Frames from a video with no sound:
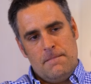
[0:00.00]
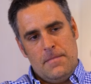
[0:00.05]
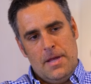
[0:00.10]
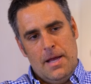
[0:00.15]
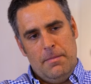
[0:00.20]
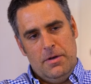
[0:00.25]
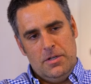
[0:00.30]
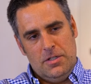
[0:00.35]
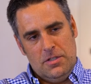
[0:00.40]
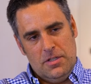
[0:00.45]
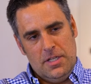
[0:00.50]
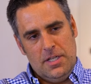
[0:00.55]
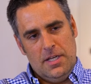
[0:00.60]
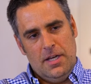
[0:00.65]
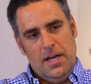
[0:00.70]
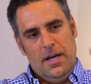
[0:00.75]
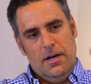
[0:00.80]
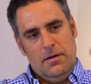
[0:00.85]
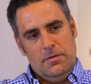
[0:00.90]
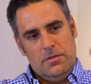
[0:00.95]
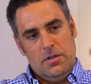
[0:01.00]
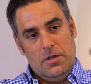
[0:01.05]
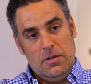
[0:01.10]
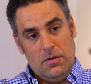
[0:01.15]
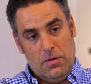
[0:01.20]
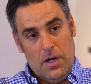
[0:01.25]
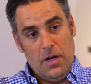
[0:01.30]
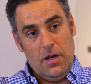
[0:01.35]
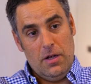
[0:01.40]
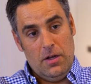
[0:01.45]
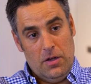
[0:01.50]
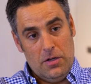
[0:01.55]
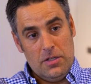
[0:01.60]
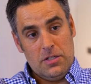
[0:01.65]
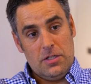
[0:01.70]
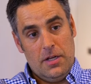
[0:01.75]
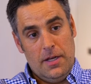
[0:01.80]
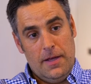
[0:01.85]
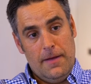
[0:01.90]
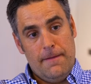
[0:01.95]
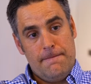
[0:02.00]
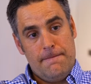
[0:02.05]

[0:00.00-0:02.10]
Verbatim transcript: How much do you think it helps? Quite honestly.